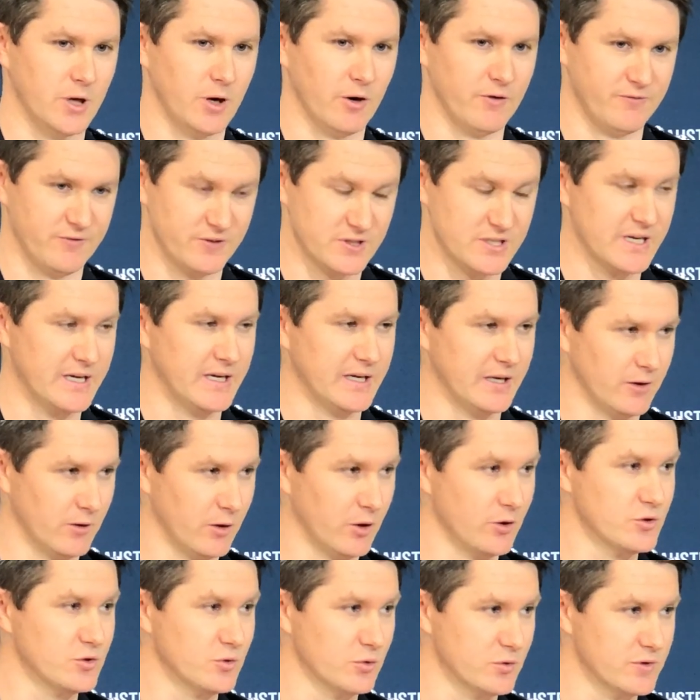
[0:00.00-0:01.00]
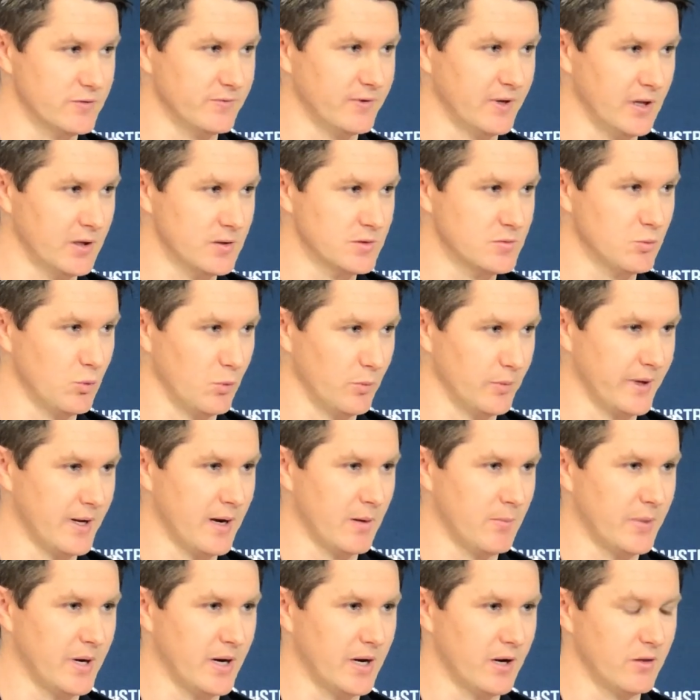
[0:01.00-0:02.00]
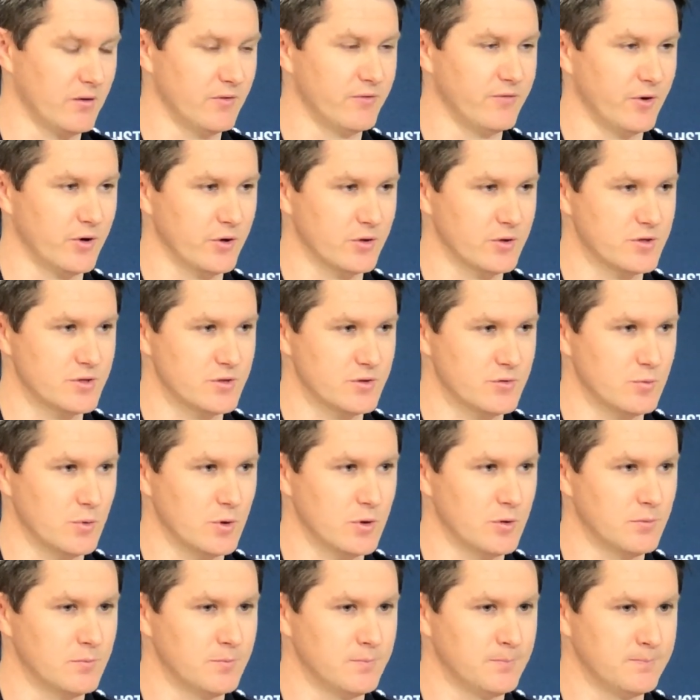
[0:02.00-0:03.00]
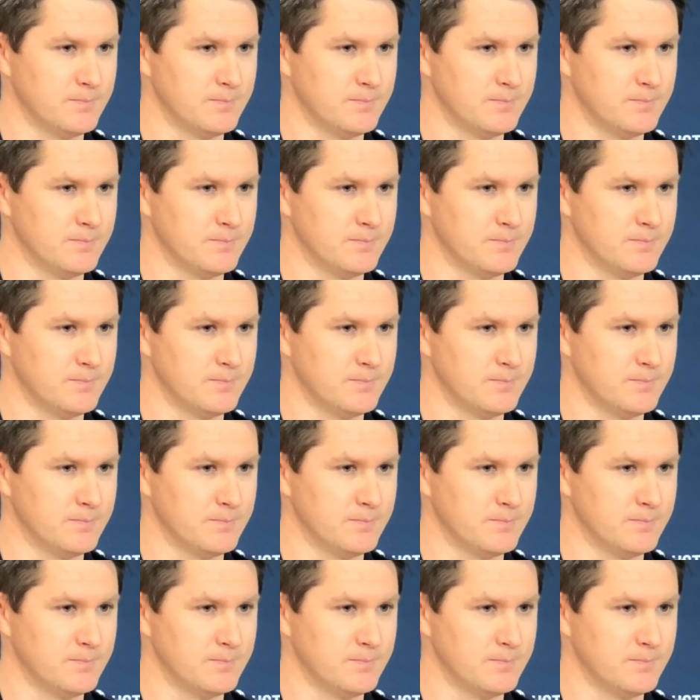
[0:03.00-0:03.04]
fatigue and those sorts of elements will become part of the focus as well.